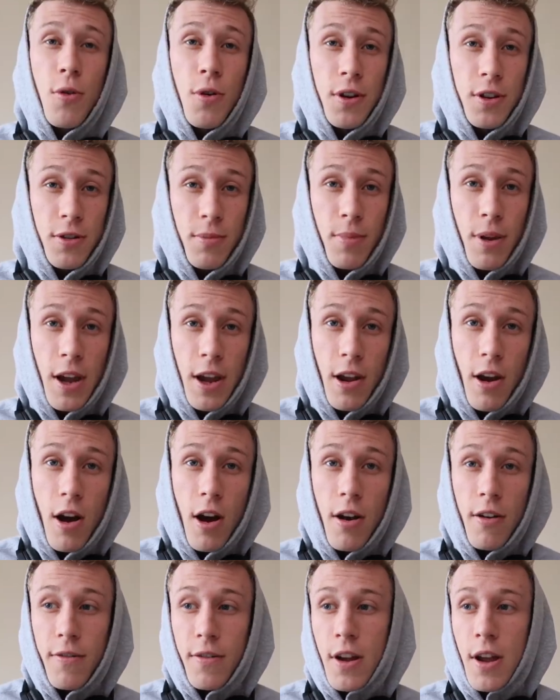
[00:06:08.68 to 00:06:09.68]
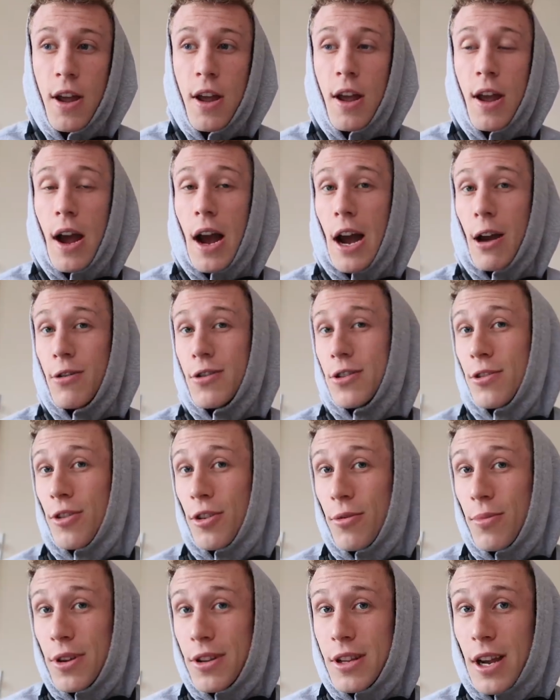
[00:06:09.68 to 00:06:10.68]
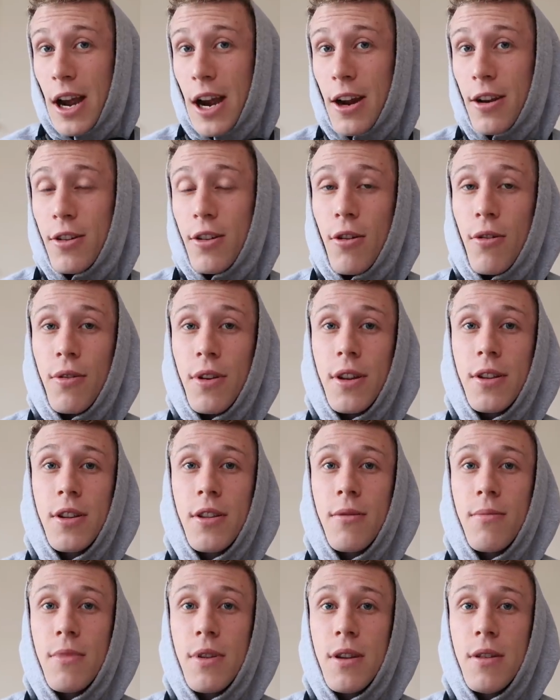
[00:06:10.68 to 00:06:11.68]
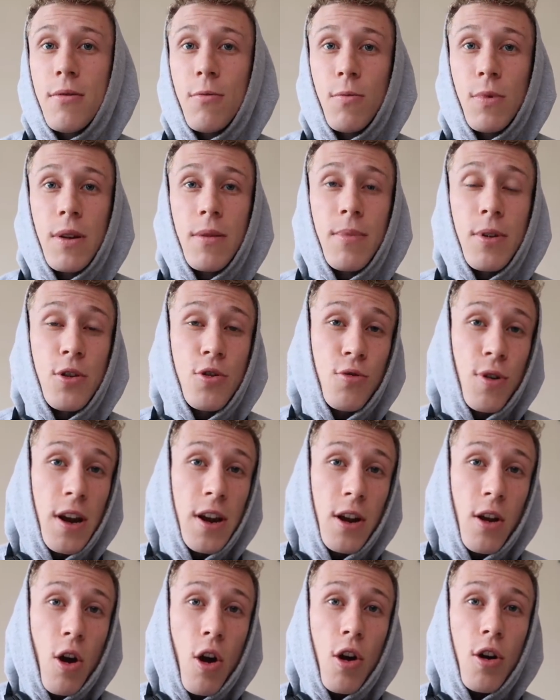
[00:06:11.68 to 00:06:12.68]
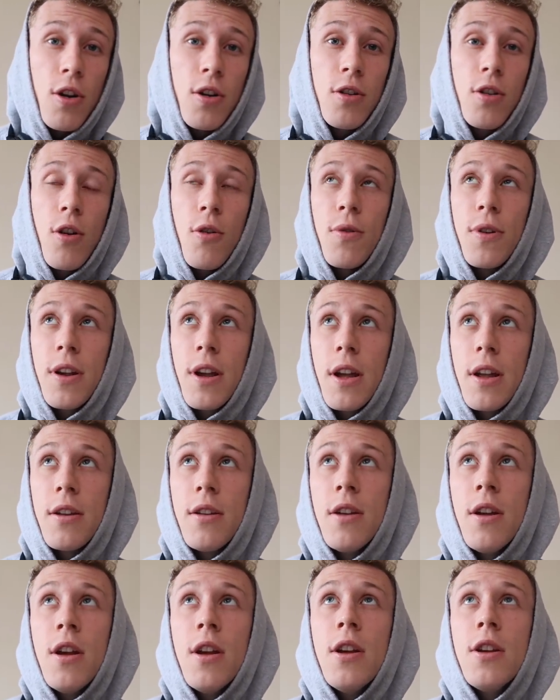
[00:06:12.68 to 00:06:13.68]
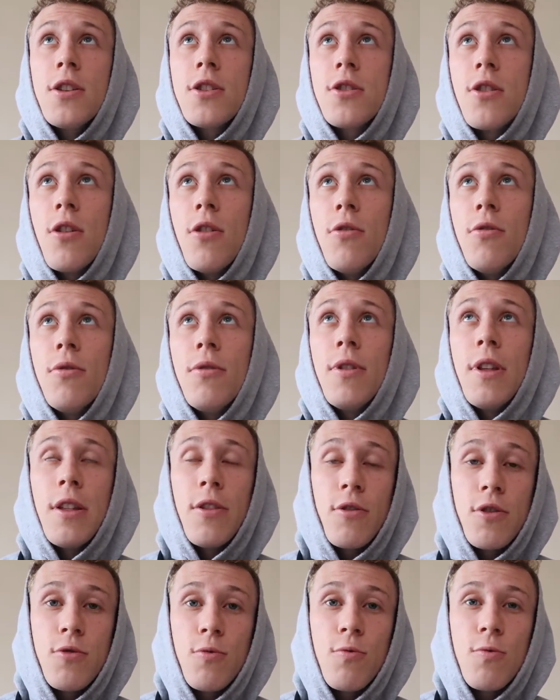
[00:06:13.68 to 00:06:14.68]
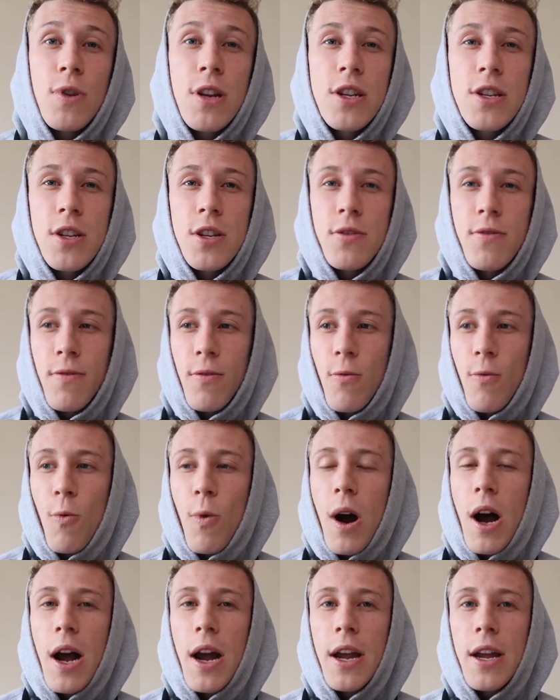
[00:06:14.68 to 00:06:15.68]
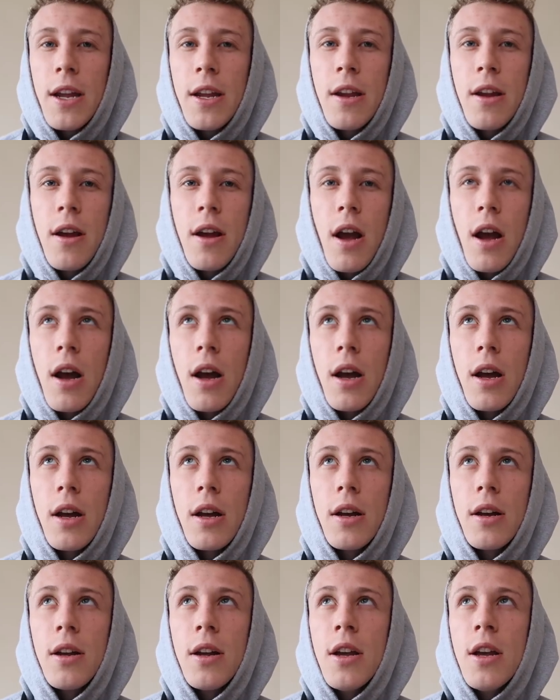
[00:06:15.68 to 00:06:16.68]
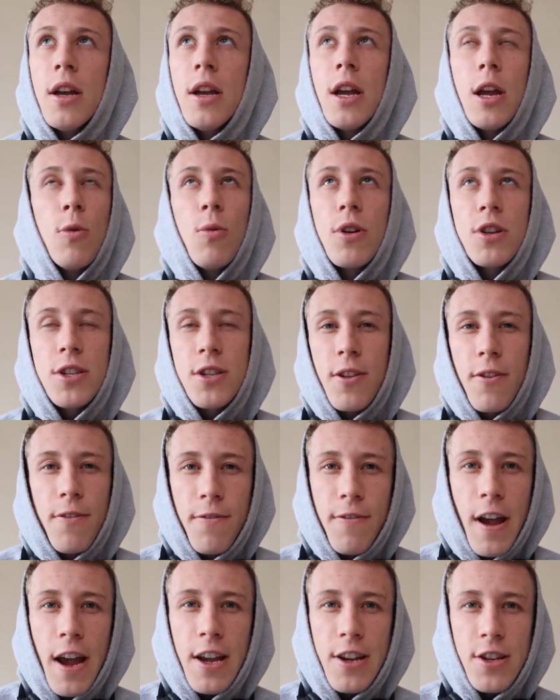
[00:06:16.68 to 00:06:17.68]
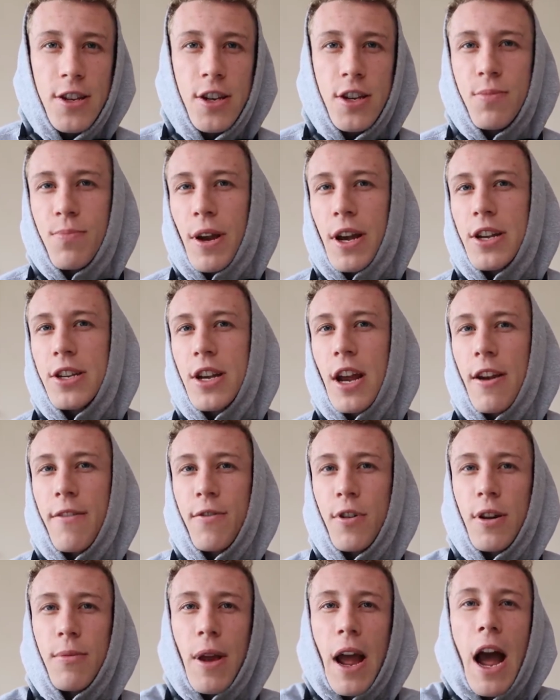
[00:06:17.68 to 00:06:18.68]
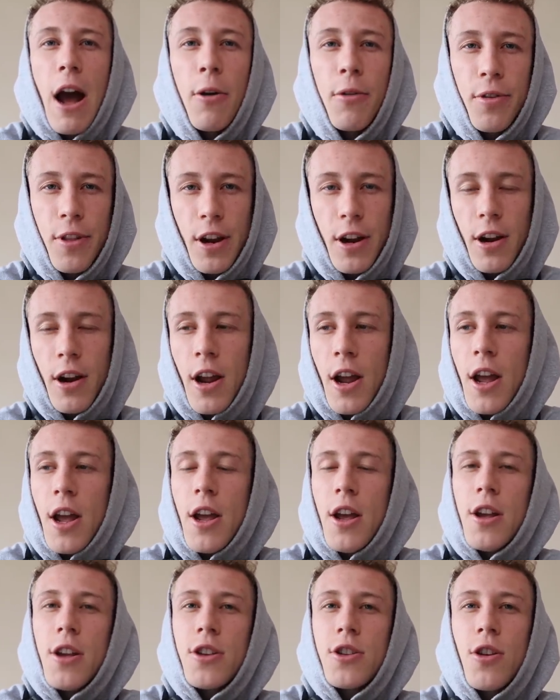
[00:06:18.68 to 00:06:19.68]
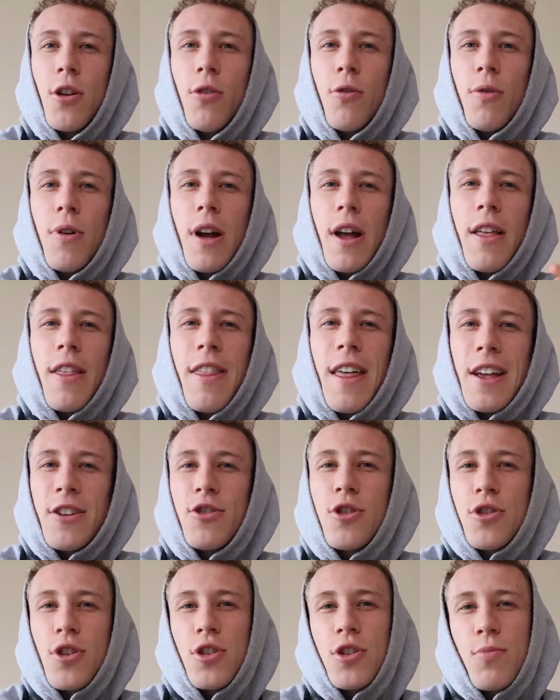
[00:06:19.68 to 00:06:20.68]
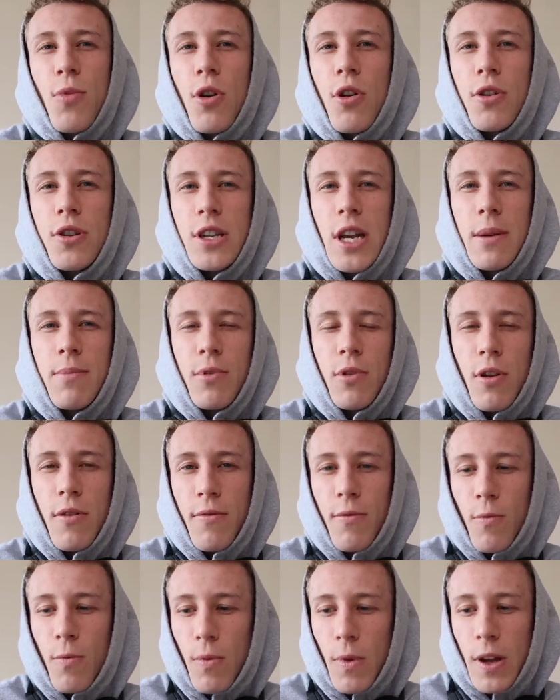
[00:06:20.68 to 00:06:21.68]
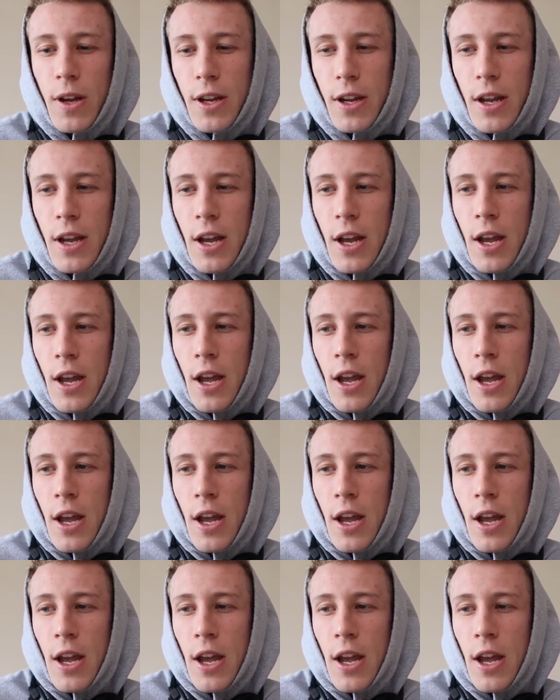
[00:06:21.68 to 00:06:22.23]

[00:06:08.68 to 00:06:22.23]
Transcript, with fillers: going to pay off. I was a little bit tired going into the meet. We had been training hard going in, so there's reasons for why it wasn't the fastest, best effort out there. So that's just a small example of like